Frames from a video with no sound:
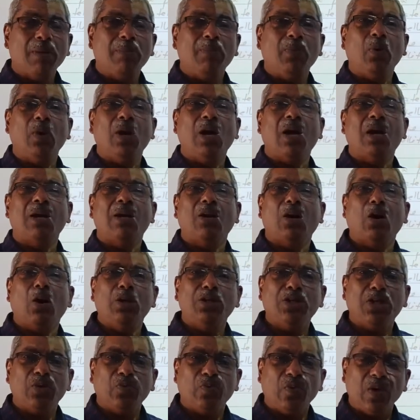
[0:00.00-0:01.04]
Polar
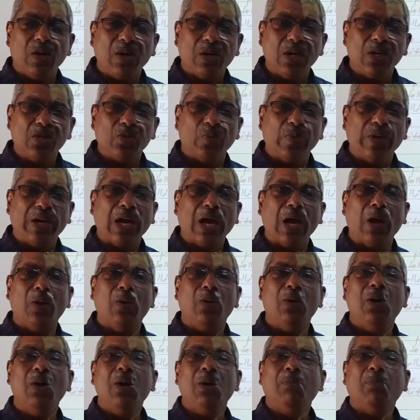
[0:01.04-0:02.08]
launching vehicles we have.